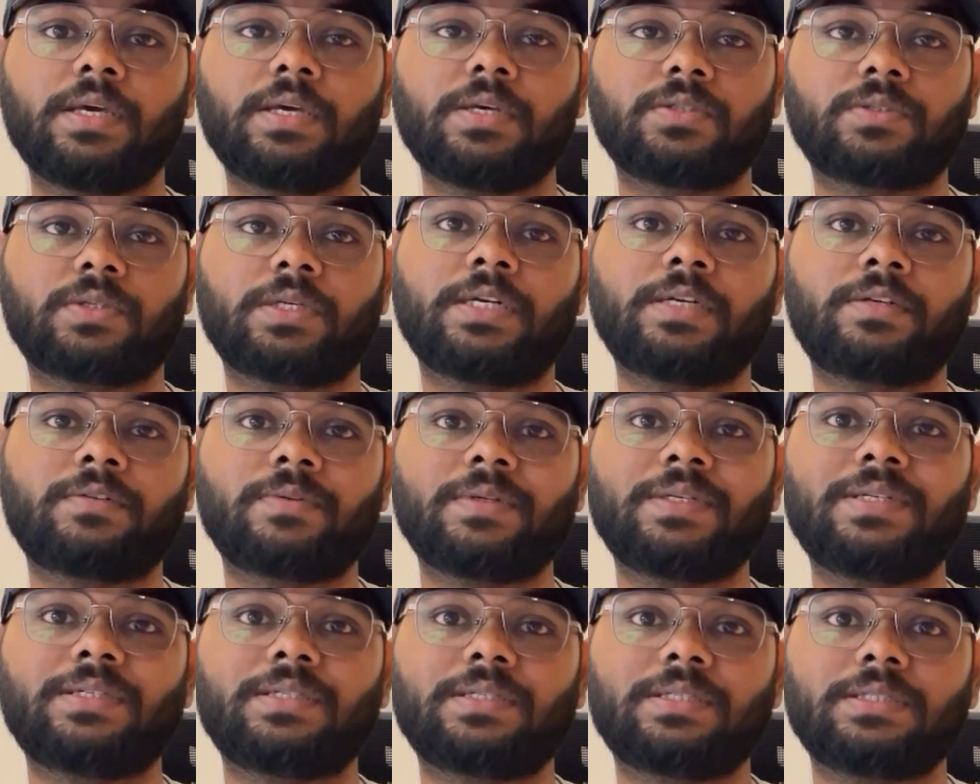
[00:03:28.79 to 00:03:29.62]
So it
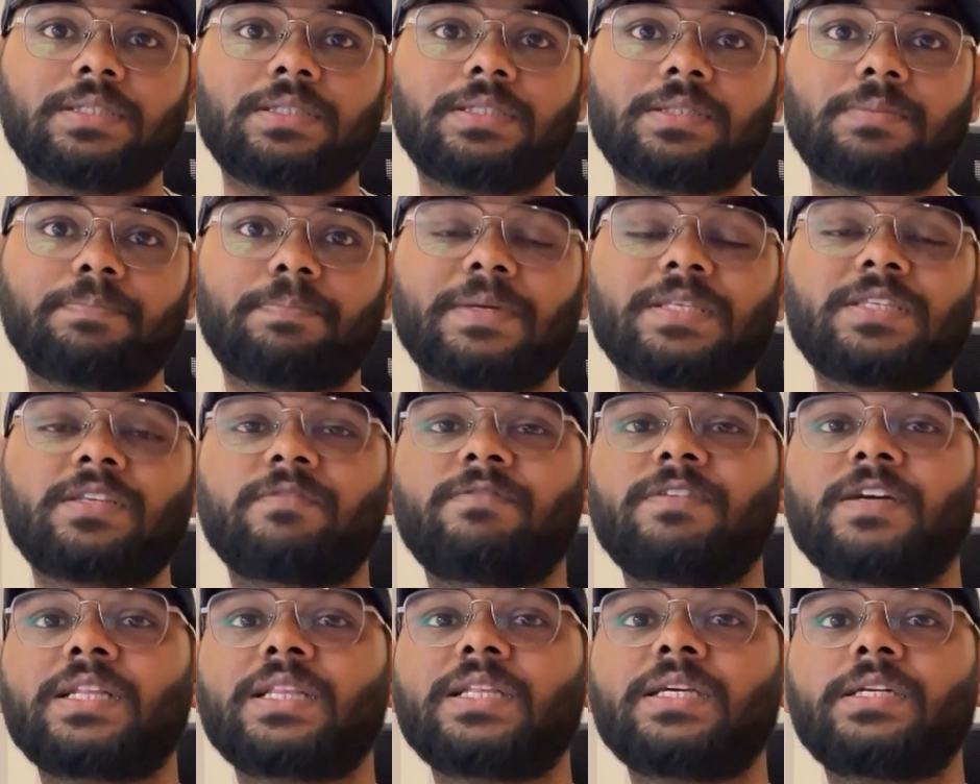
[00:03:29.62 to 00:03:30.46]
will
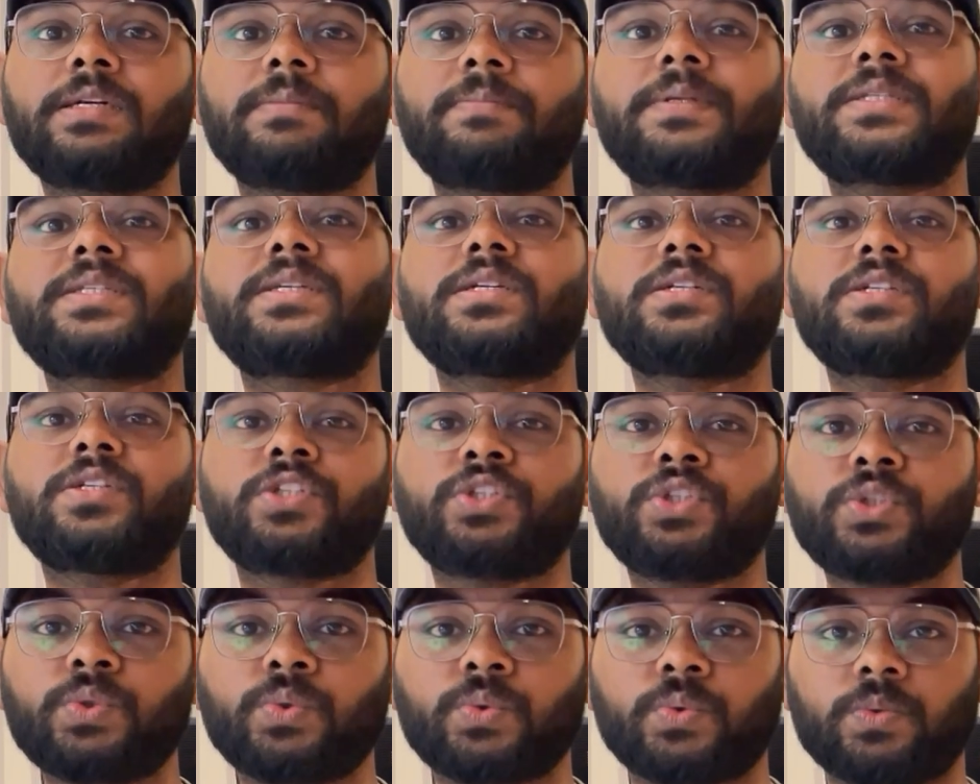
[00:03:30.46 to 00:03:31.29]
specifically represent
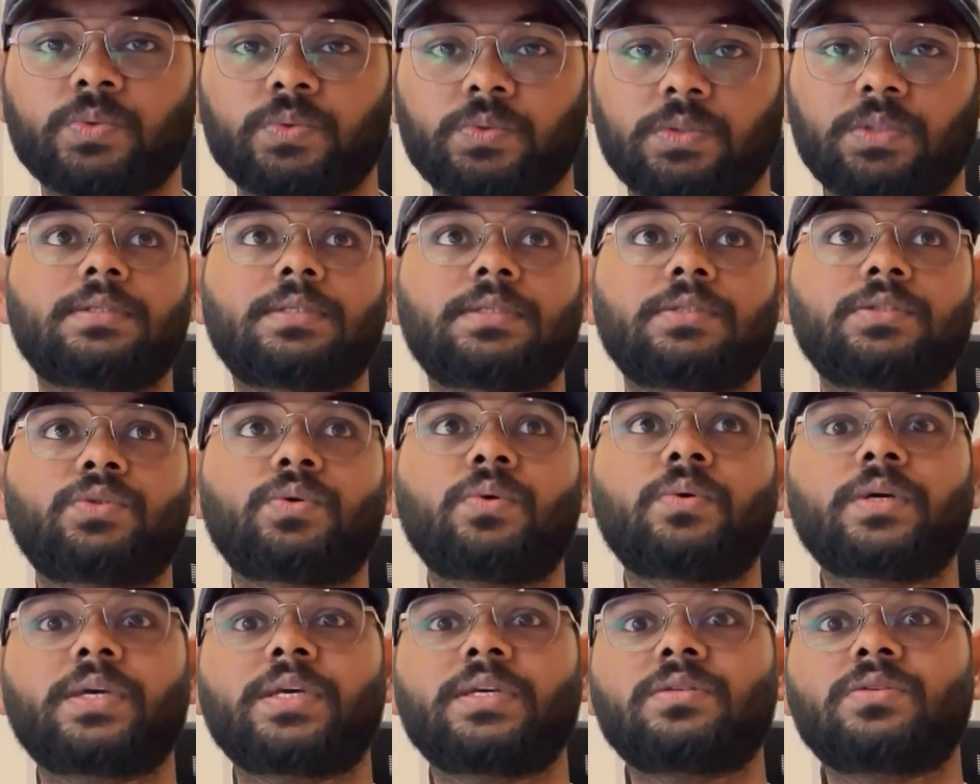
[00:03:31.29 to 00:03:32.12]
you,
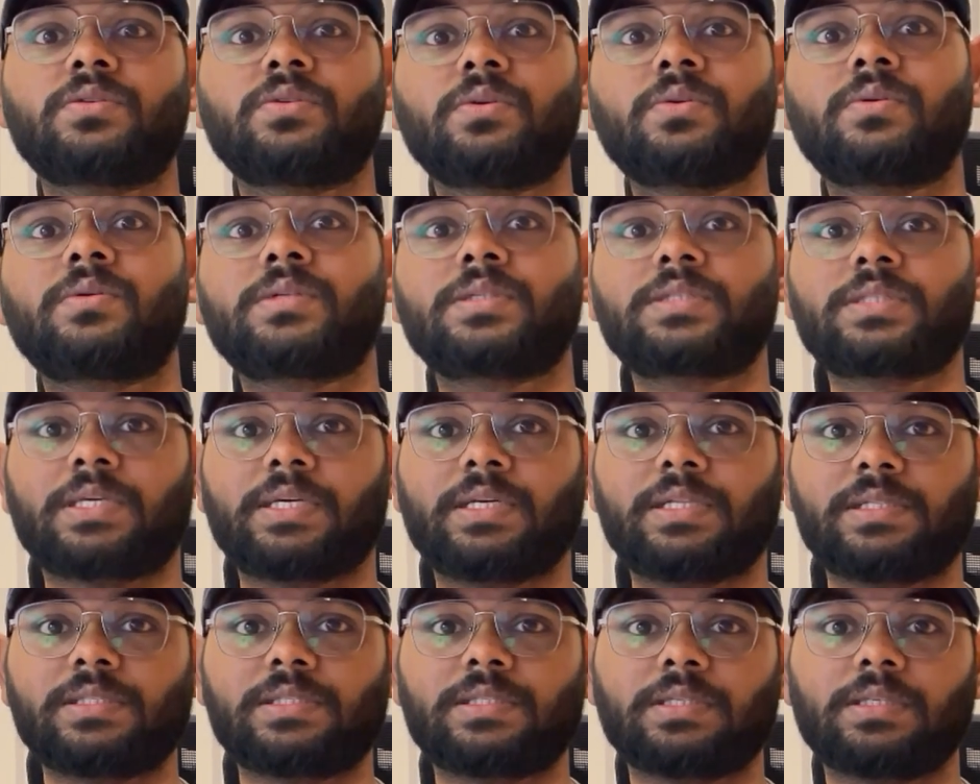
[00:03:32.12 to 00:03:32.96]
showcase your
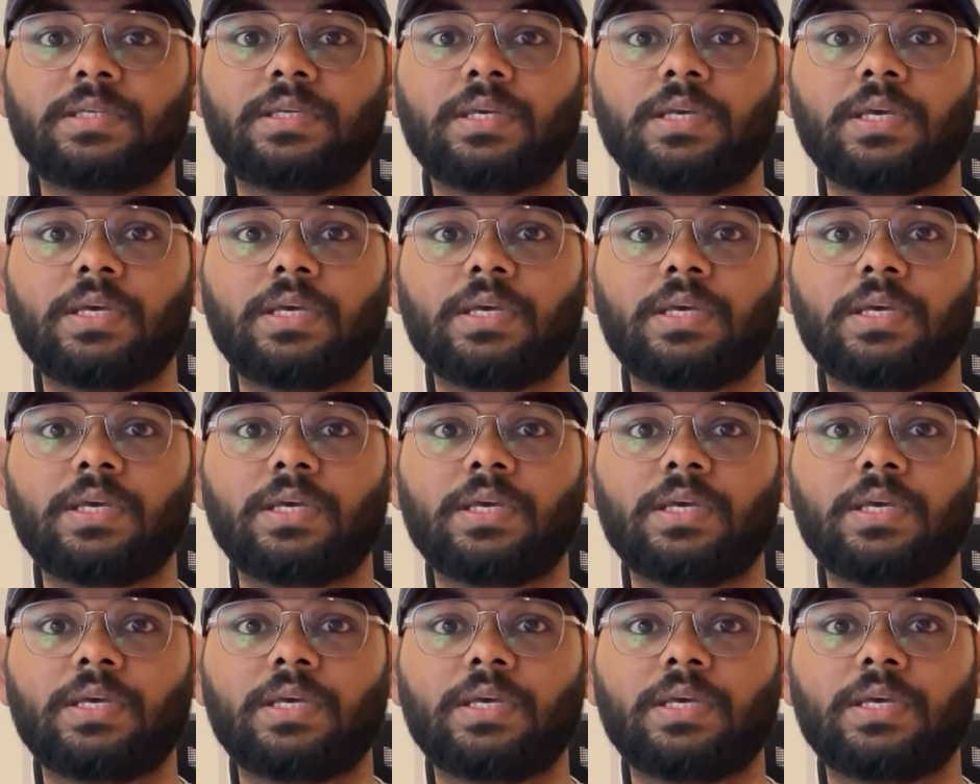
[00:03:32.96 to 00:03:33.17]
skills.